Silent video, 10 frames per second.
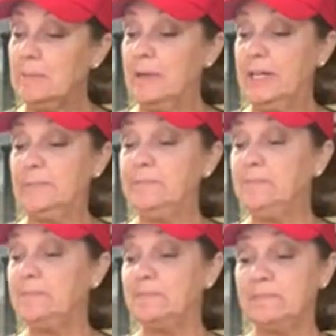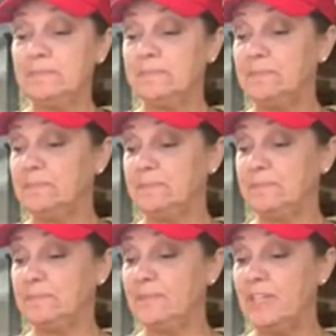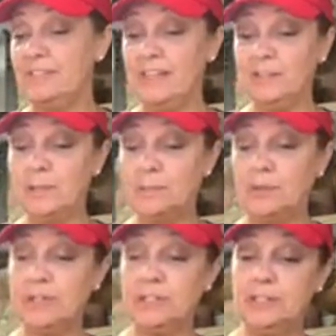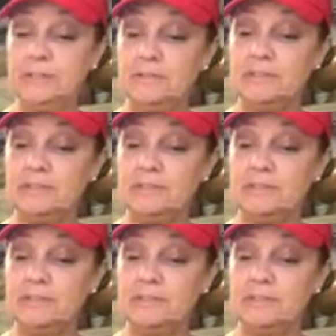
But it's held up pretty good.